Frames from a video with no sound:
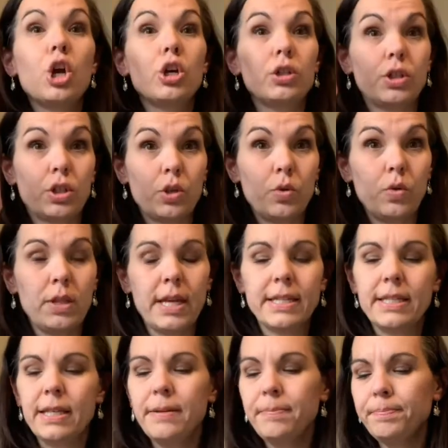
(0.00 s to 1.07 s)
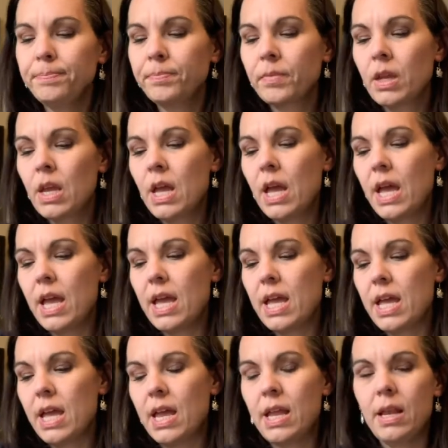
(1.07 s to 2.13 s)
school lesson
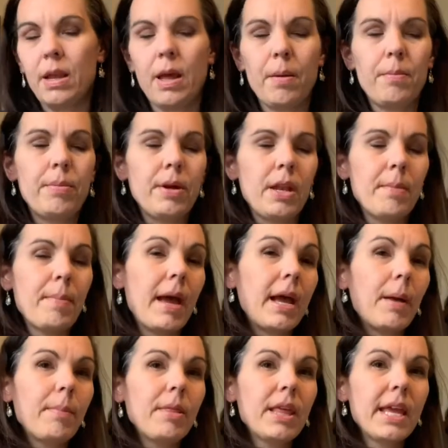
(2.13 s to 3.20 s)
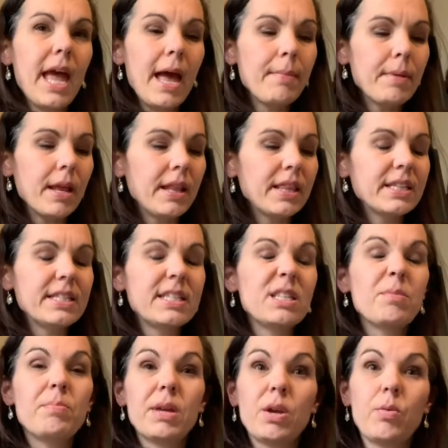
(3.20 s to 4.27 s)
and put it back up in the cabinet. This is a
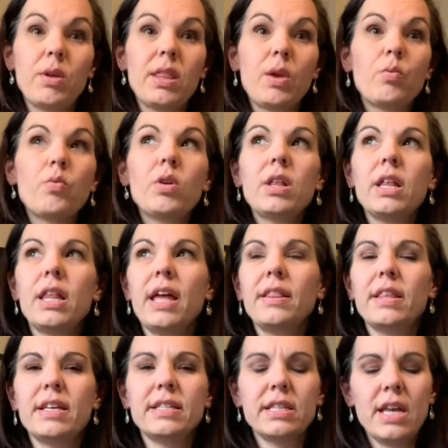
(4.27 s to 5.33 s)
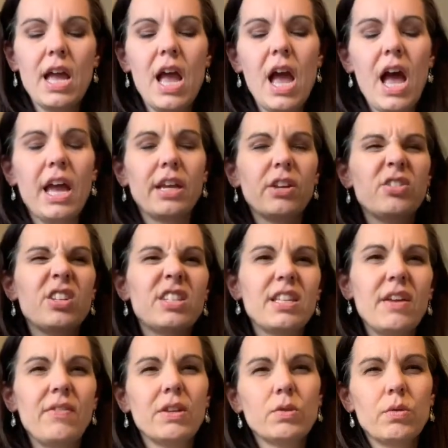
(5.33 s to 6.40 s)
big one. They really like this. I usually
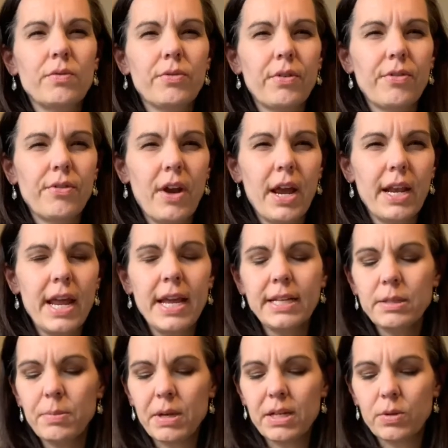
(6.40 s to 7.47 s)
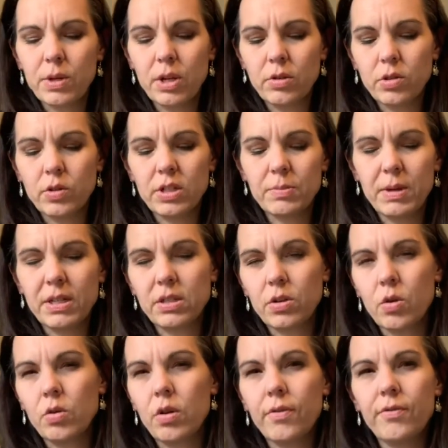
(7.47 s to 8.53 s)
save this one for Fridays because we don't do as much
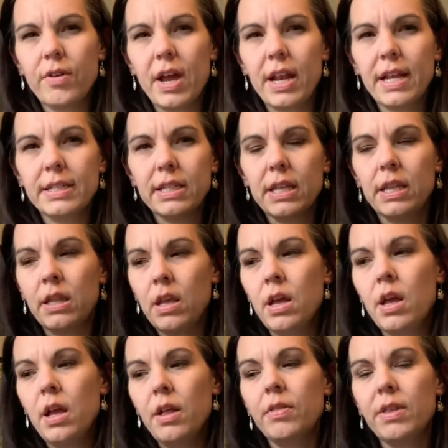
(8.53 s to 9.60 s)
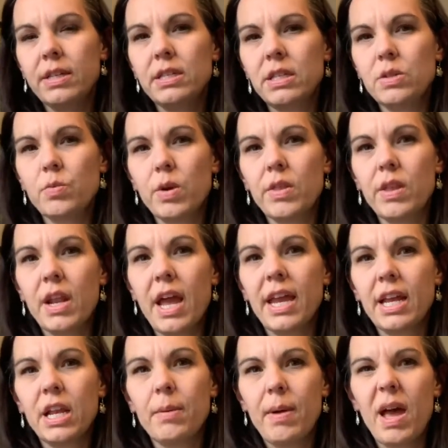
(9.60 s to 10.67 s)
school on Fridays, and this is one that I end
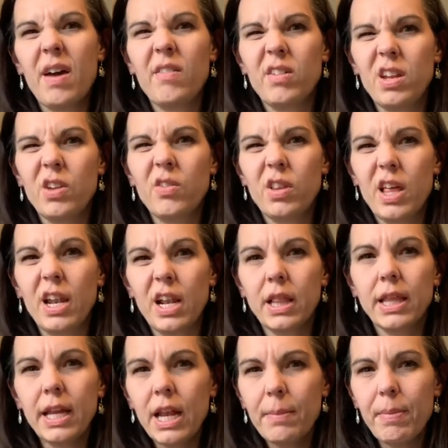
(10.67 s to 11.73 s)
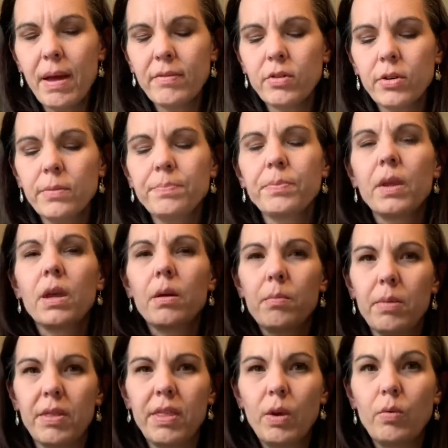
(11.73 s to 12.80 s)
up having to do a lot of cleanup after,
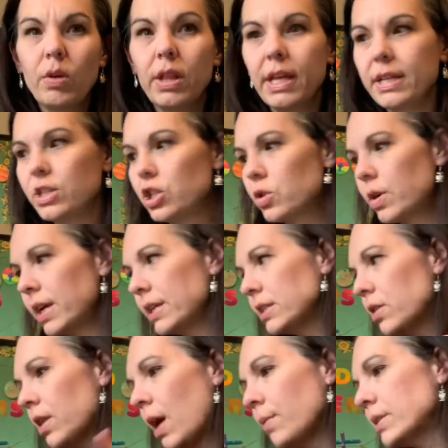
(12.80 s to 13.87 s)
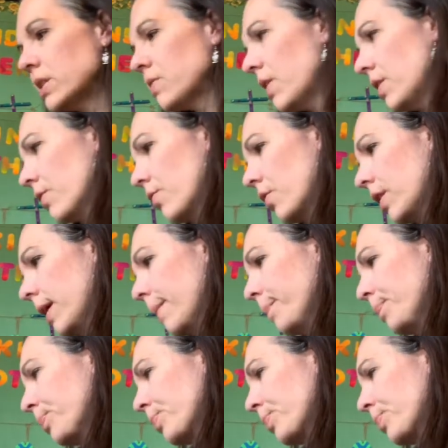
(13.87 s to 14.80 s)
but they really enjoy it, so that one's fun for them.